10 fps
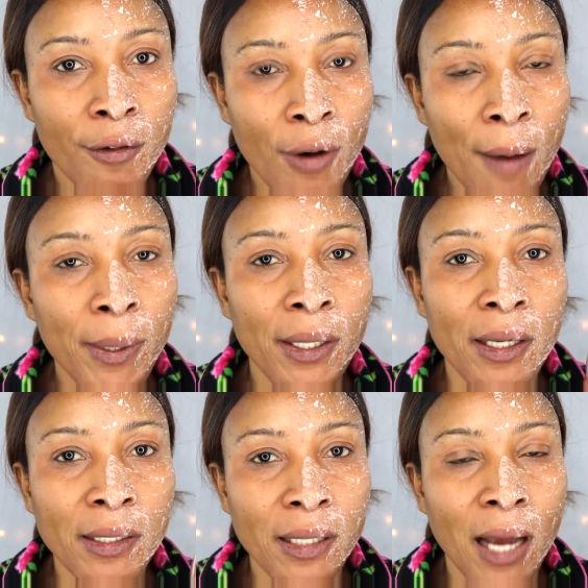
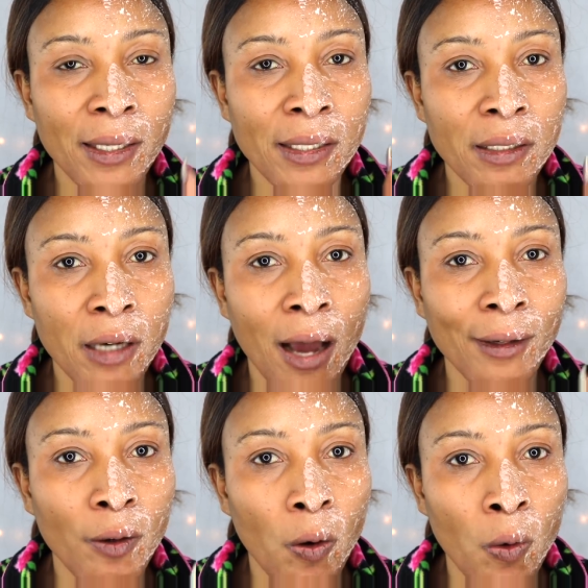remedy is that it's
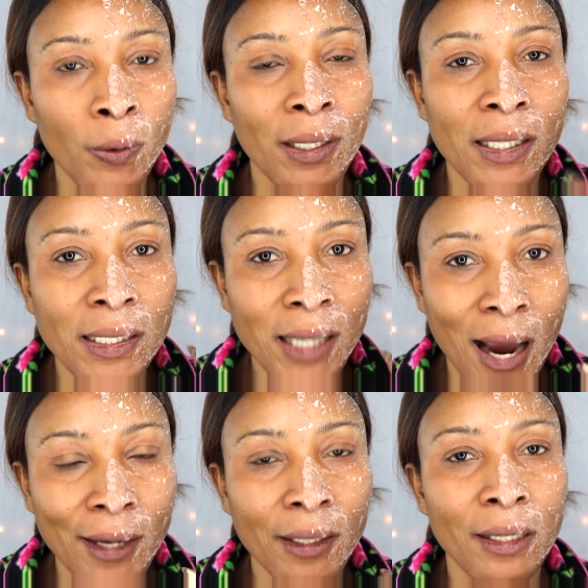not only
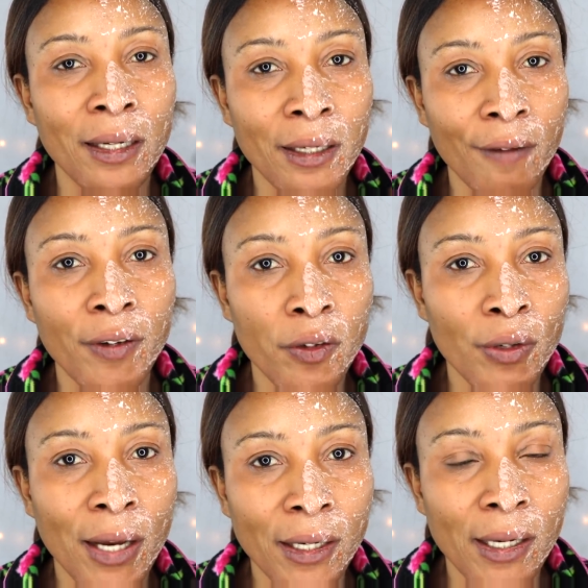tightening and giving you
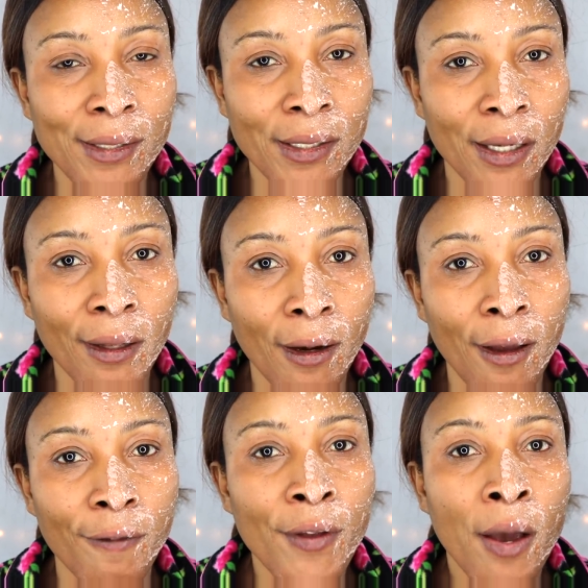that instant and
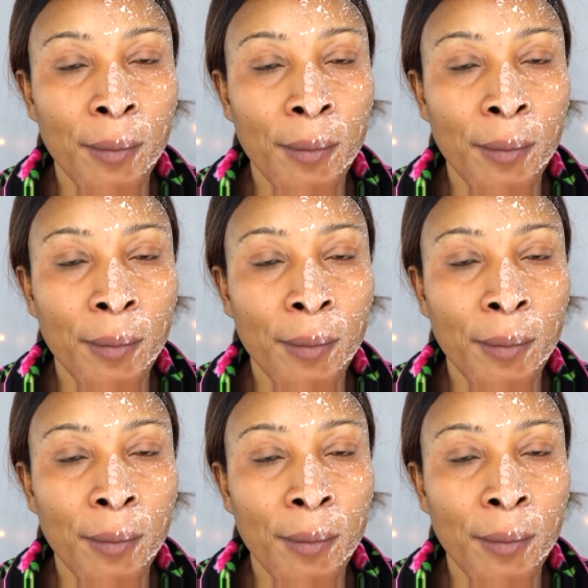lift,